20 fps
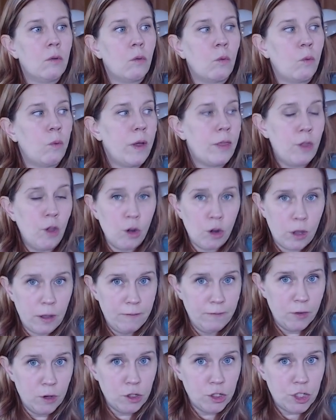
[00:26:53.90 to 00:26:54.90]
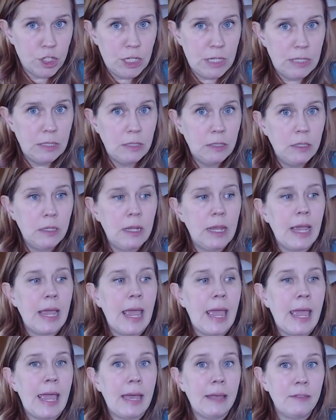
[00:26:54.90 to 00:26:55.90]
with her conversion
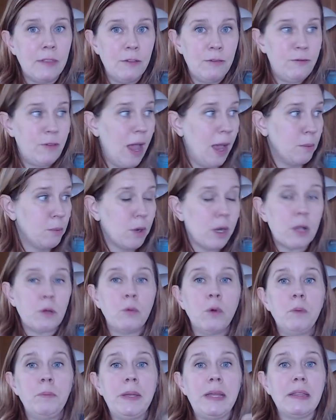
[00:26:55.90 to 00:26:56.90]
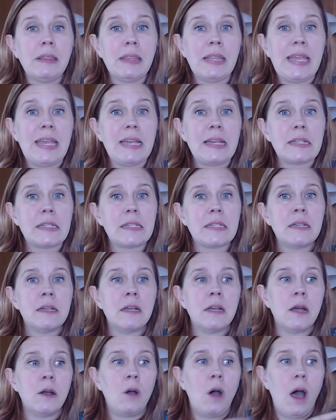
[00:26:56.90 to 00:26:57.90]
and the fabric will be linked
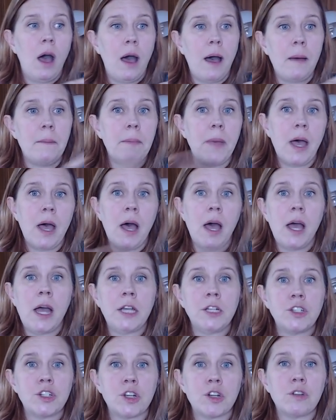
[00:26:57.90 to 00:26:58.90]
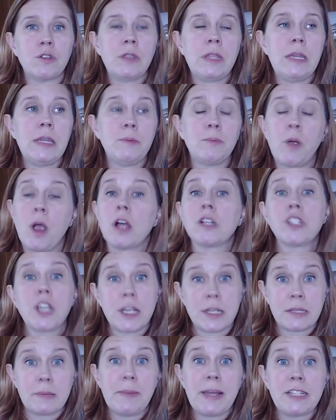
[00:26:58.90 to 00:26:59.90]
um, under the
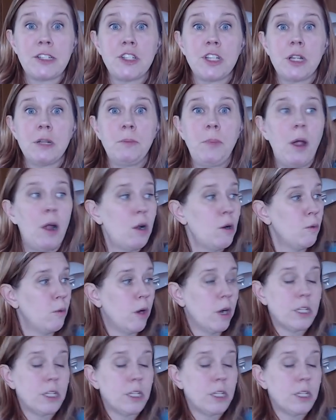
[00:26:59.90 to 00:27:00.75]
projects mentioned part where I